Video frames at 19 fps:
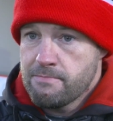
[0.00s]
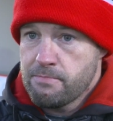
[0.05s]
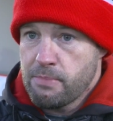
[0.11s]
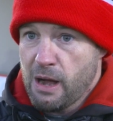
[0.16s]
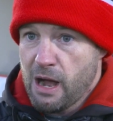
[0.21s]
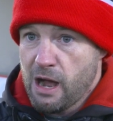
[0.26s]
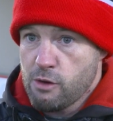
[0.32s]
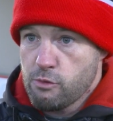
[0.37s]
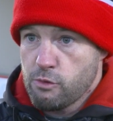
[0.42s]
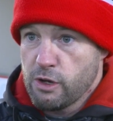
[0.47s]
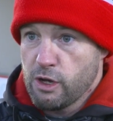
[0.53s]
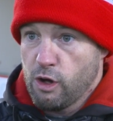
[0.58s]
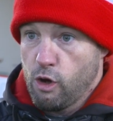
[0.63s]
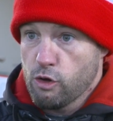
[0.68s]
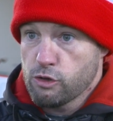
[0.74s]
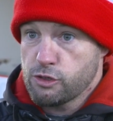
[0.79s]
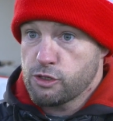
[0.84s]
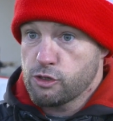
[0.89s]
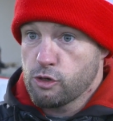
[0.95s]
But we
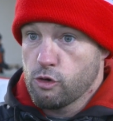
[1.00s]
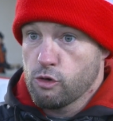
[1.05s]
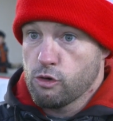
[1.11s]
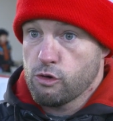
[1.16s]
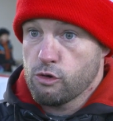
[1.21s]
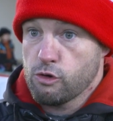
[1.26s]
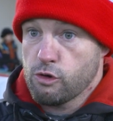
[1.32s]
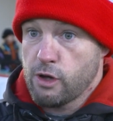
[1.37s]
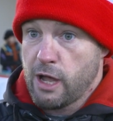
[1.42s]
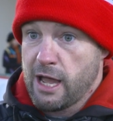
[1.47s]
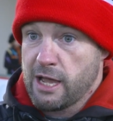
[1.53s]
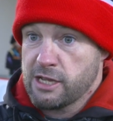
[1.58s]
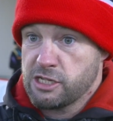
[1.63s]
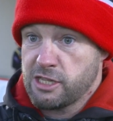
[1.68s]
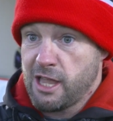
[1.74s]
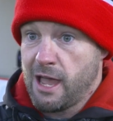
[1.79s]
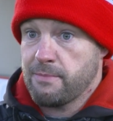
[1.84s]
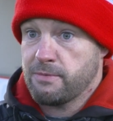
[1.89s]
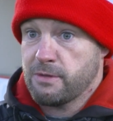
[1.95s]
also
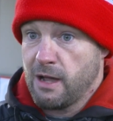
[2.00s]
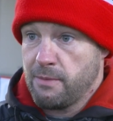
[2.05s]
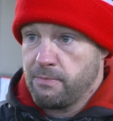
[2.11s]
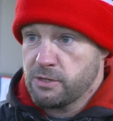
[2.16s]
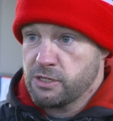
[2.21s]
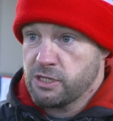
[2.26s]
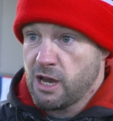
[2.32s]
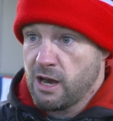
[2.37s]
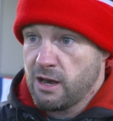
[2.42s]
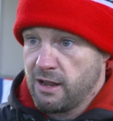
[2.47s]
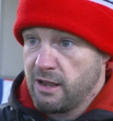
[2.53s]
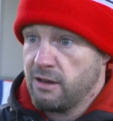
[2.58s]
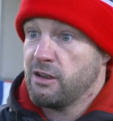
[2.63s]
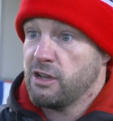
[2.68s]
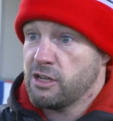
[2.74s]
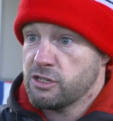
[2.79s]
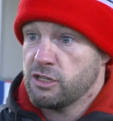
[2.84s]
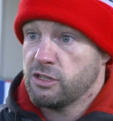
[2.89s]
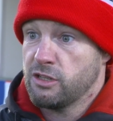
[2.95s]
stepped up in certain
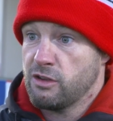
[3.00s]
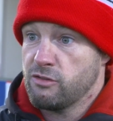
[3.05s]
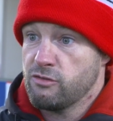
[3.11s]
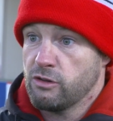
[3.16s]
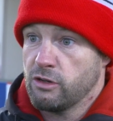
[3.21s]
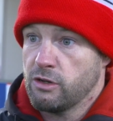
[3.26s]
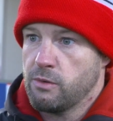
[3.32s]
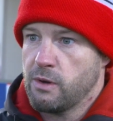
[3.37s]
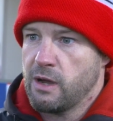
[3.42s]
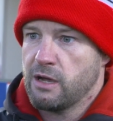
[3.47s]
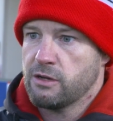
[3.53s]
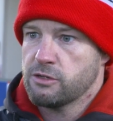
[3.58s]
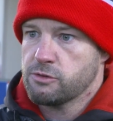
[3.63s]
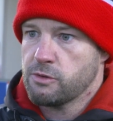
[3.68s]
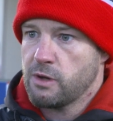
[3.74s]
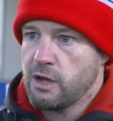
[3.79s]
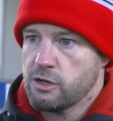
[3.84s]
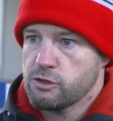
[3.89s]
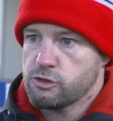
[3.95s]
areas and did really well
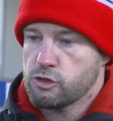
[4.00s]
as well.